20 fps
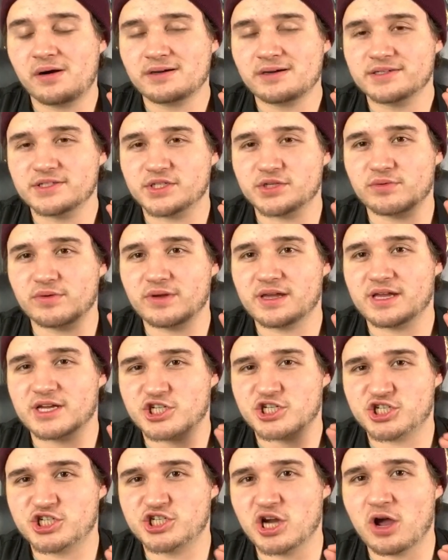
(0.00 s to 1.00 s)
doing a
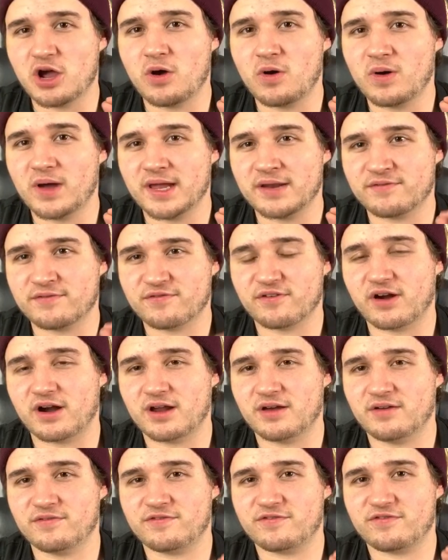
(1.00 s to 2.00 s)
show in front
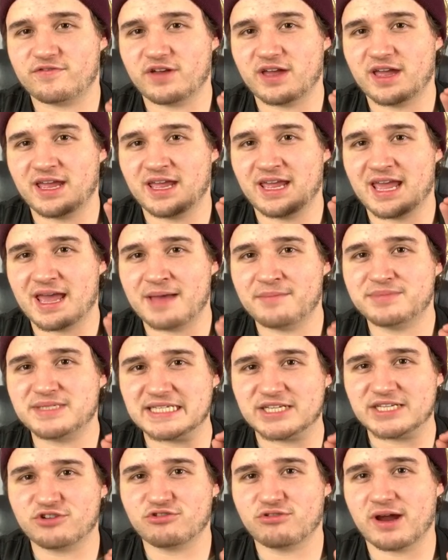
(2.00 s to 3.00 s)
of a empty
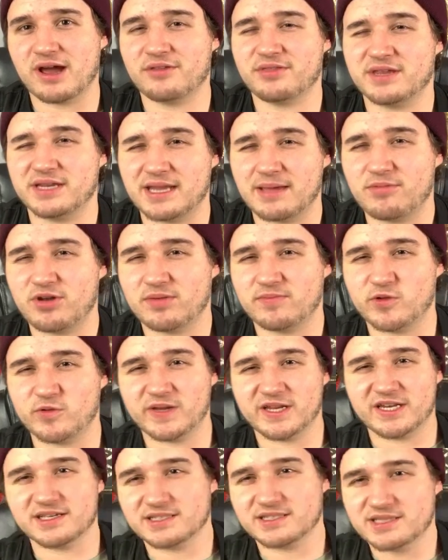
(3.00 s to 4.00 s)
crowd than
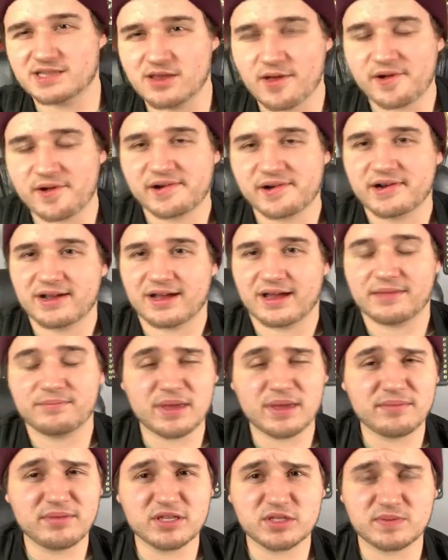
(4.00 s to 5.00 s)
WWE does? And
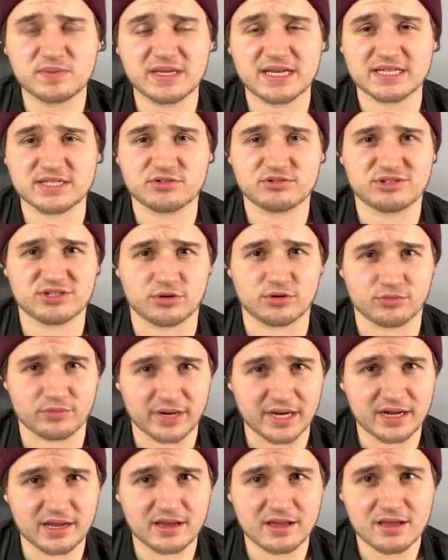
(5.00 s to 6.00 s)
maybe it's because it was an
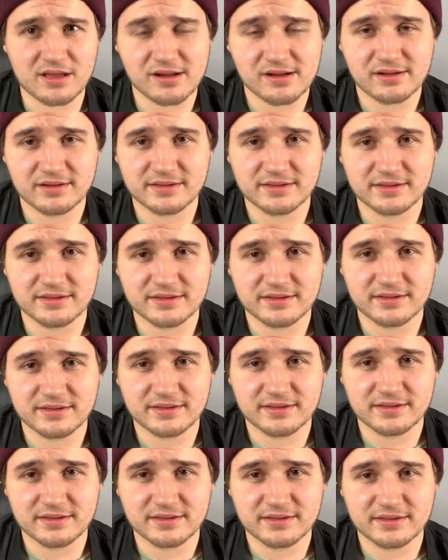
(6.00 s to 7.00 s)
arena, and they
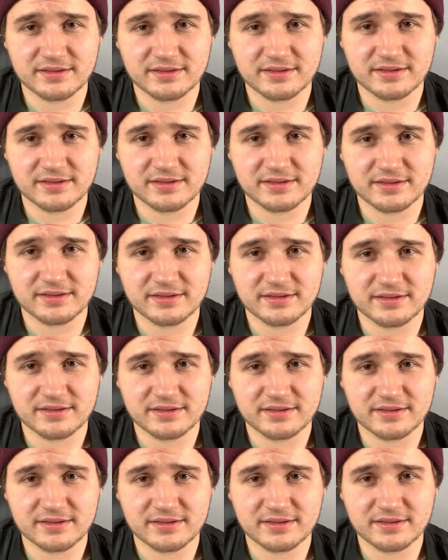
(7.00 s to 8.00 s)
had some people
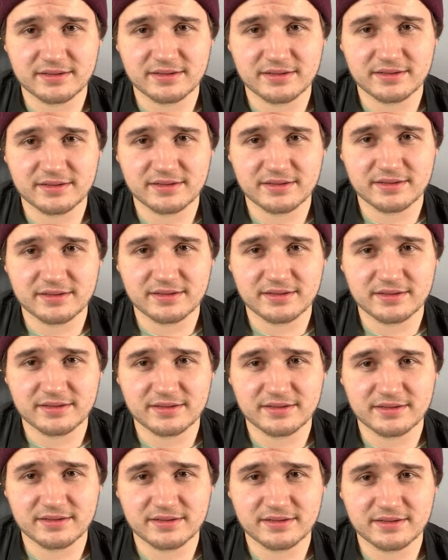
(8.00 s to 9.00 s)
making some noise and stuff,
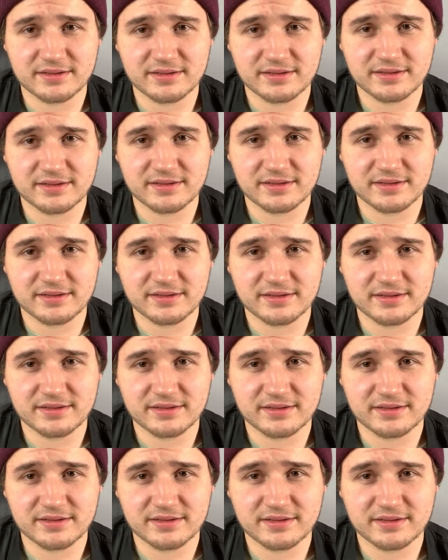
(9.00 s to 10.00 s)
but
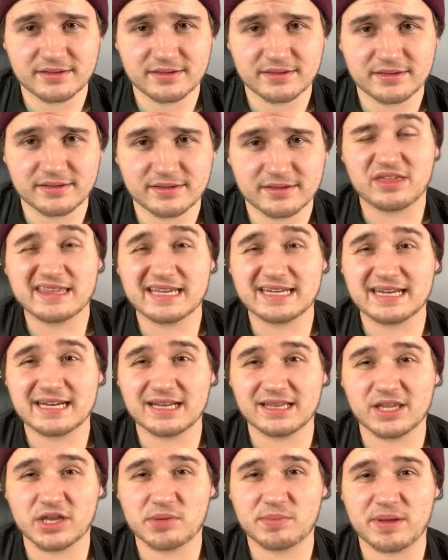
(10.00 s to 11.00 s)
I thought they did
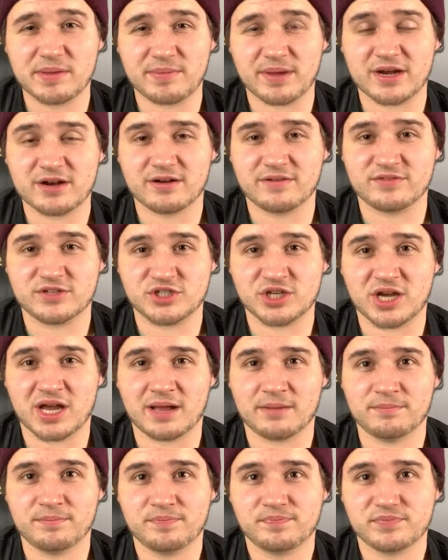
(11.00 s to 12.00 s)
a little bit better of a
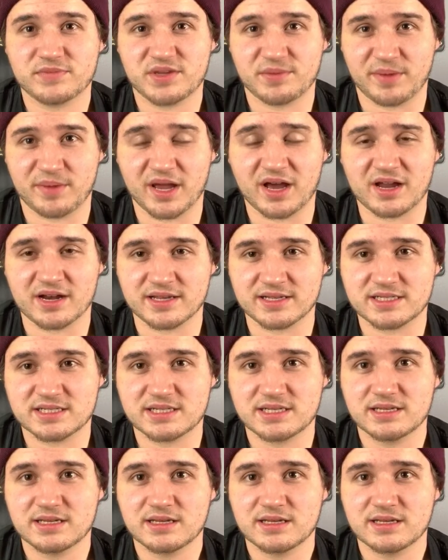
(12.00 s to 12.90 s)
job, to be honest.